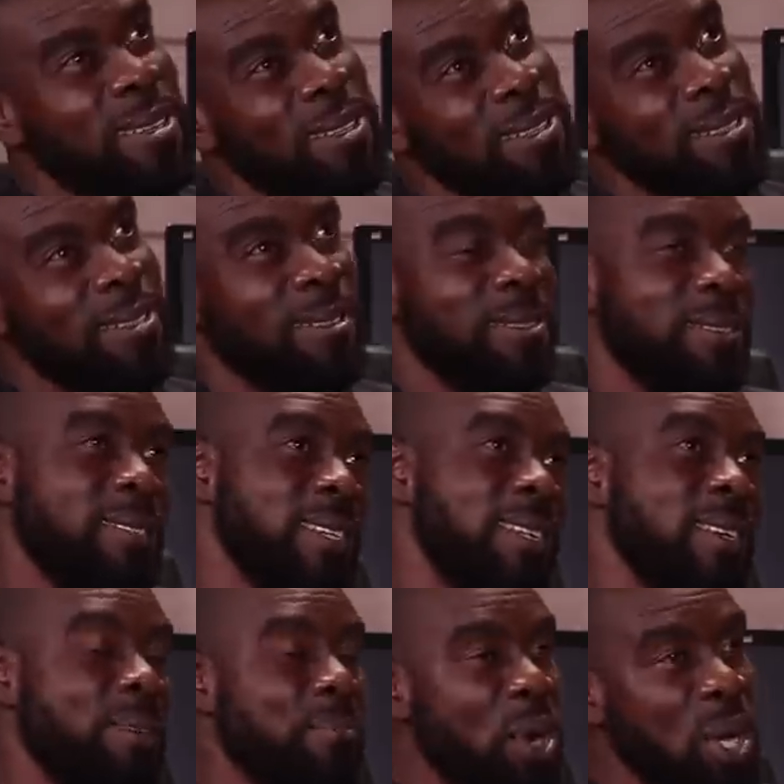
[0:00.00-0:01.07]
Both three,
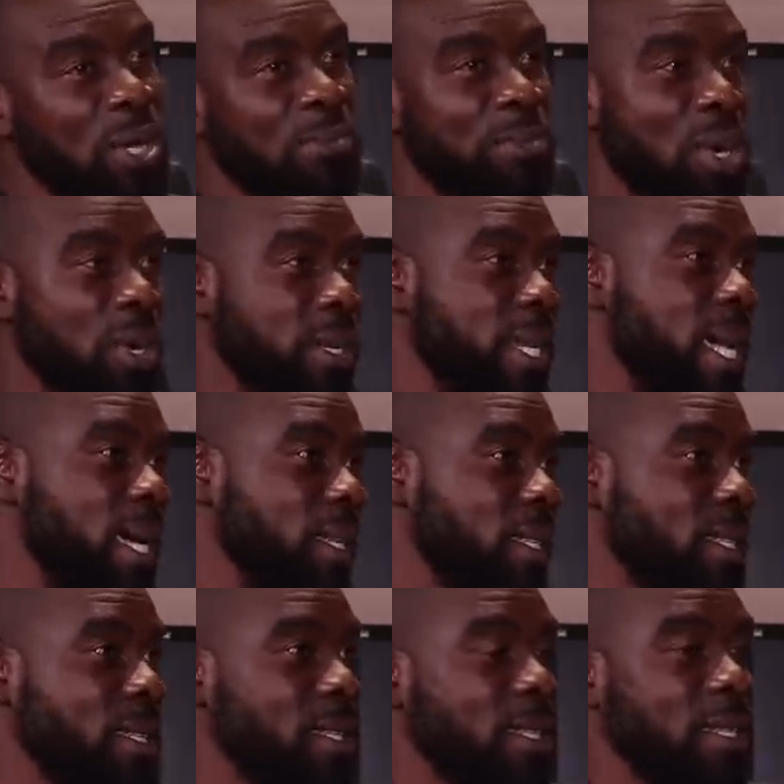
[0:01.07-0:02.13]
I both
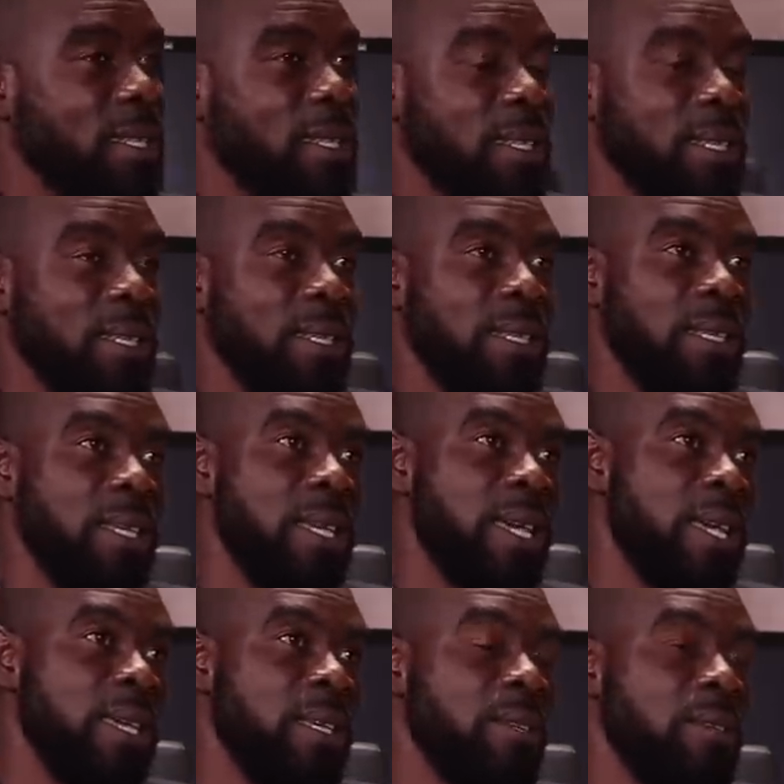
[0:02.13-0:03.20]
that. Mm.
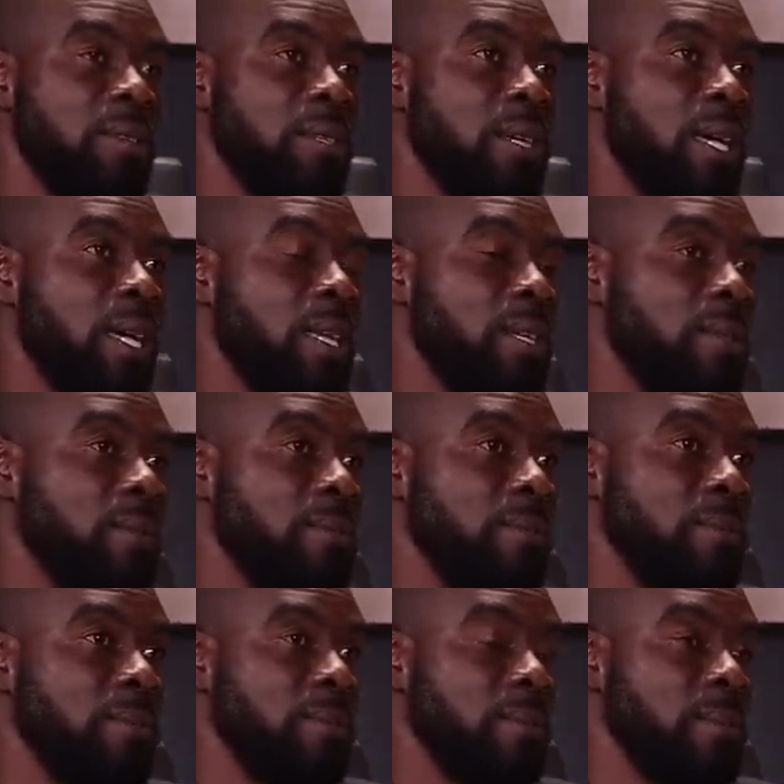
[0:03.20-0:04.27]
Yeah, you know,
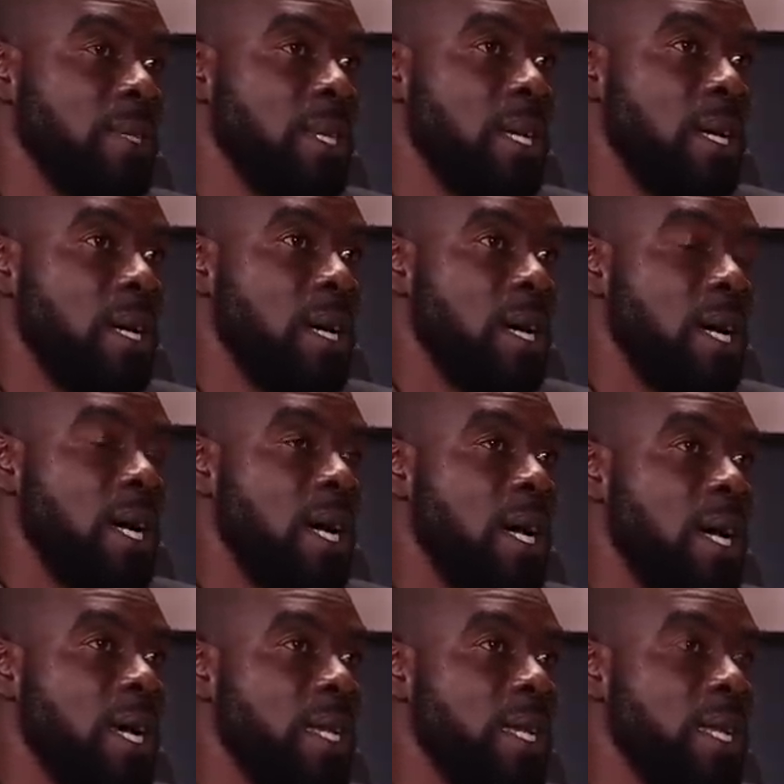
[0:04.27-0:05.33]
and
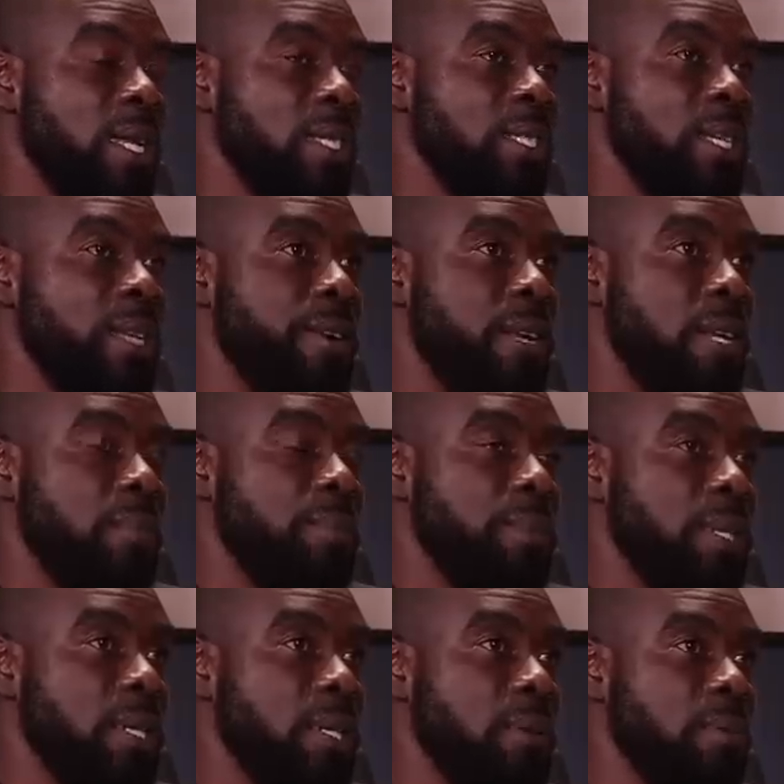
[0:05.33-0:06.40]
other than General
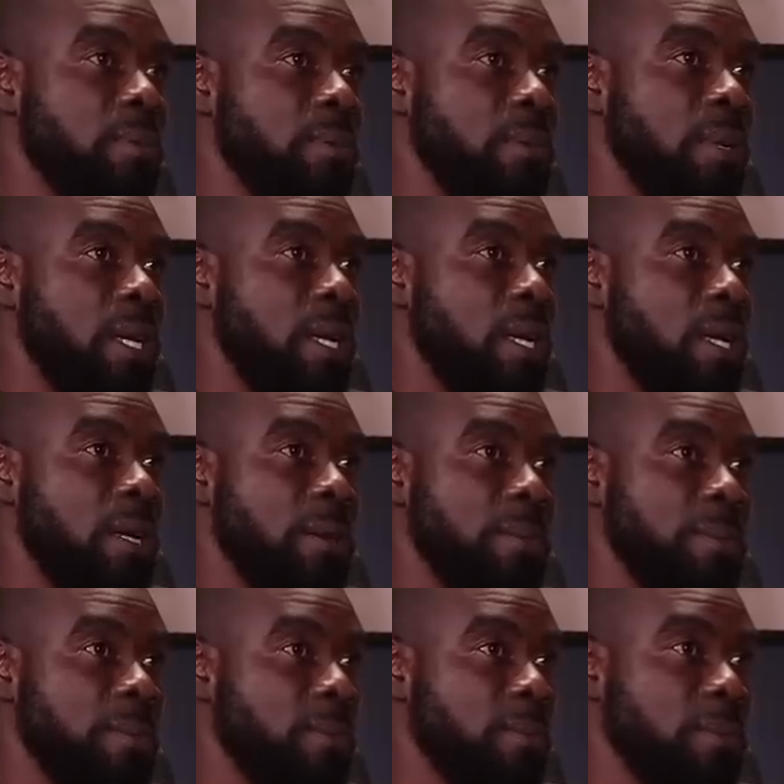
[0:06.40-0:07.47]
B,
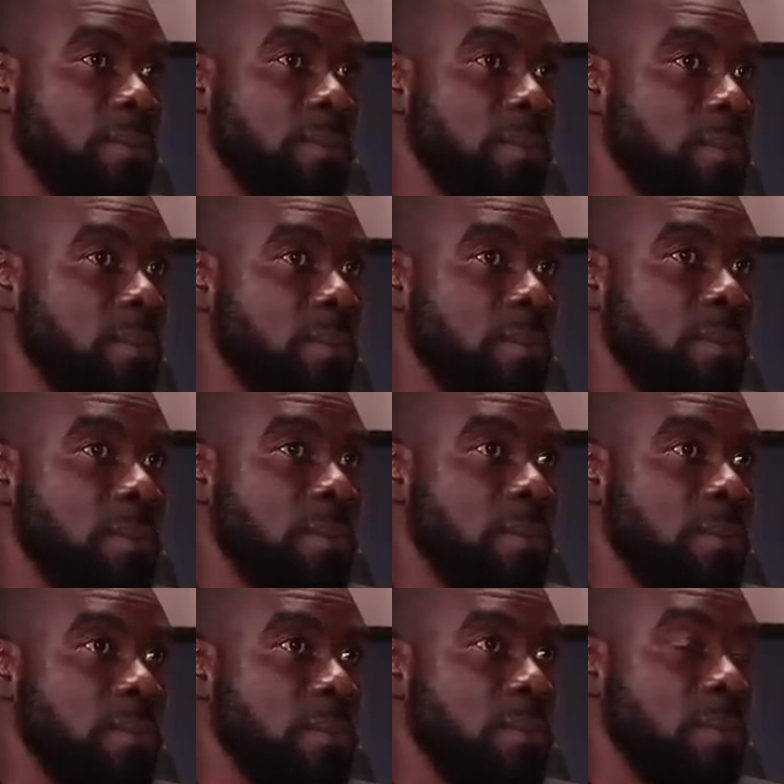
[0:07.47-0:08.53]
um,
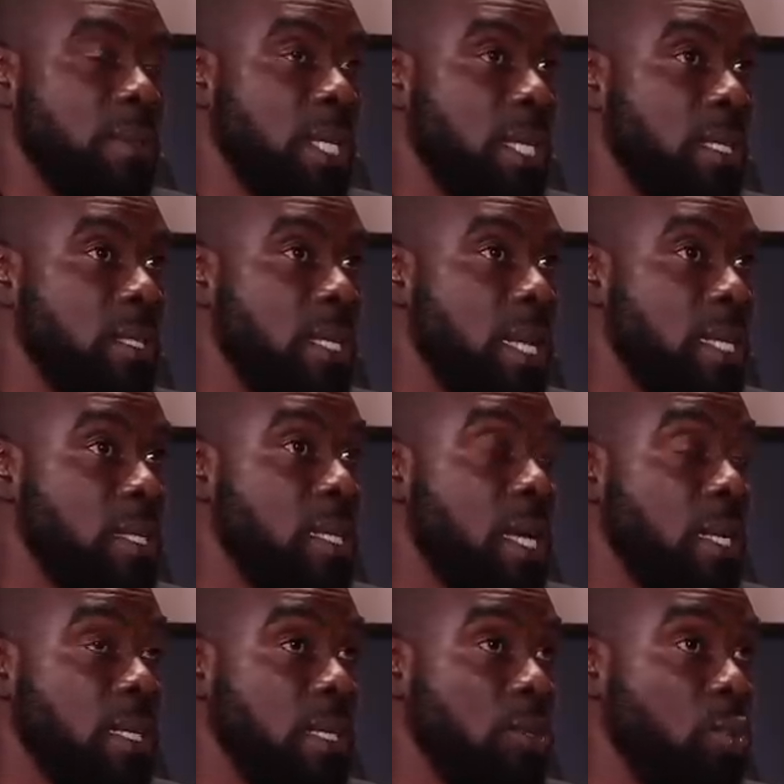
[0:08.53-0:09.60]
I, I
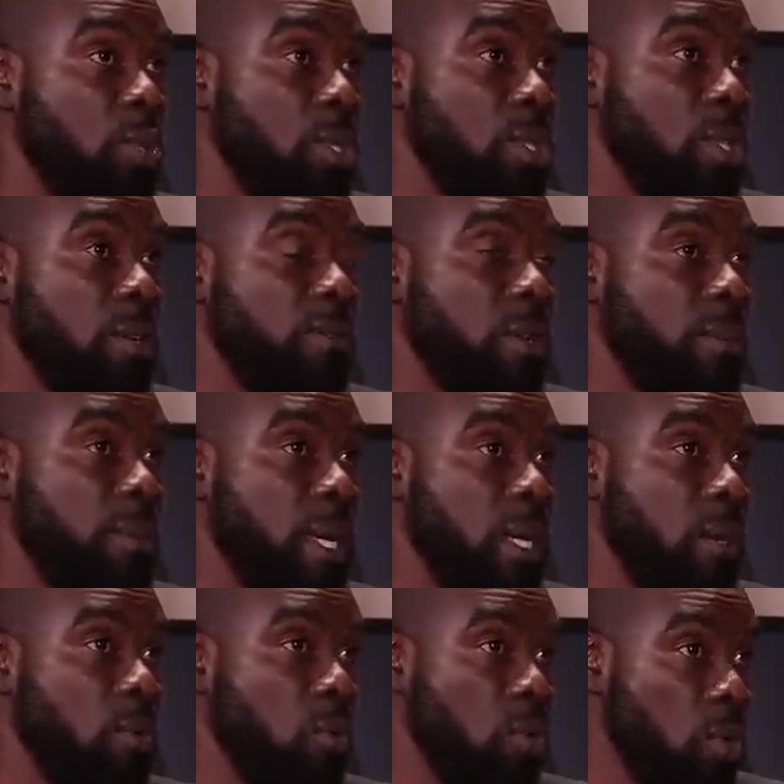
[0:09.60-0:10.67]
started doing stuff on
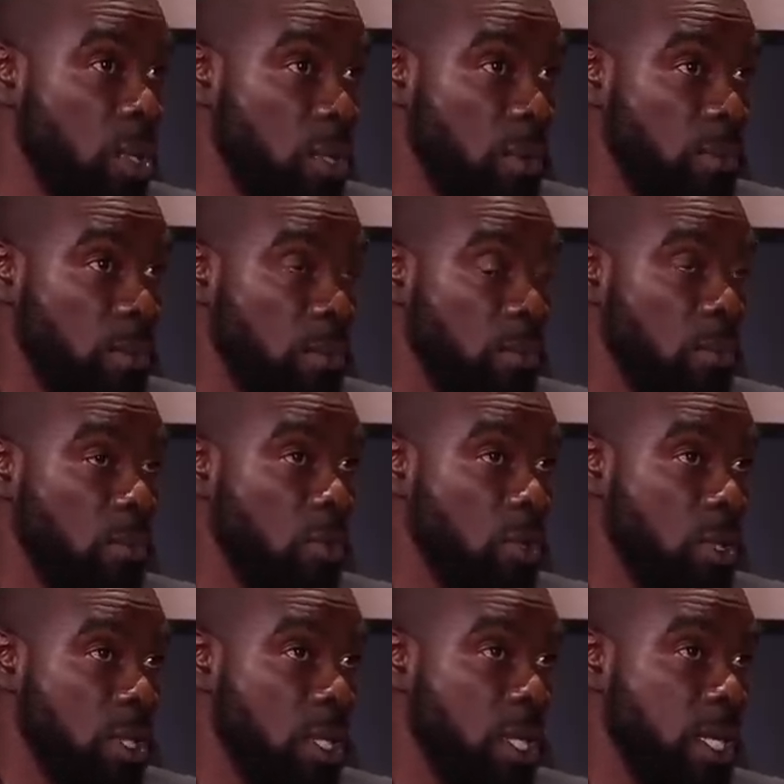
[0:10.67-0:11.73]
my own
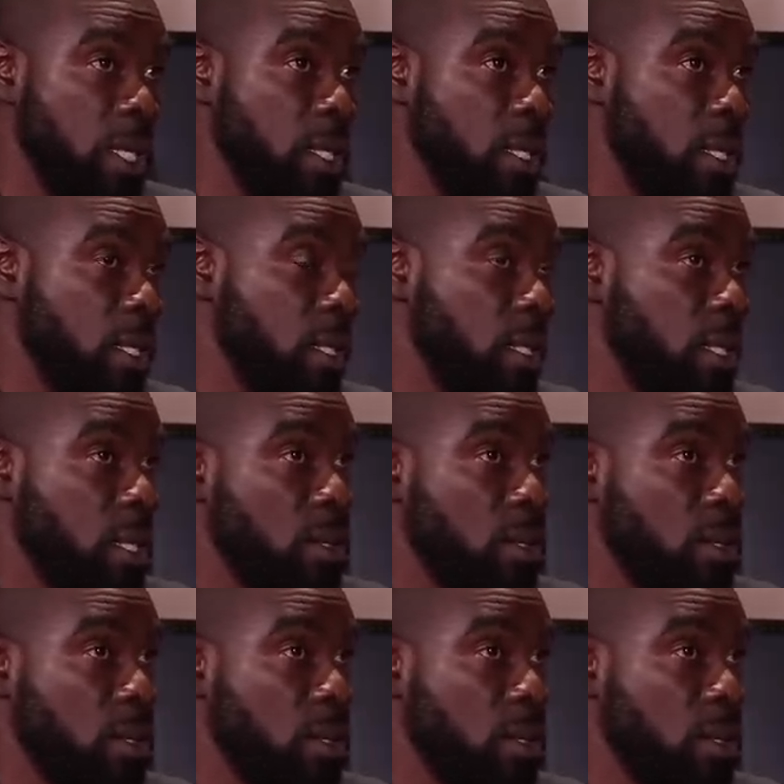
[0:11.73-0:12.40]
mostly. Okay.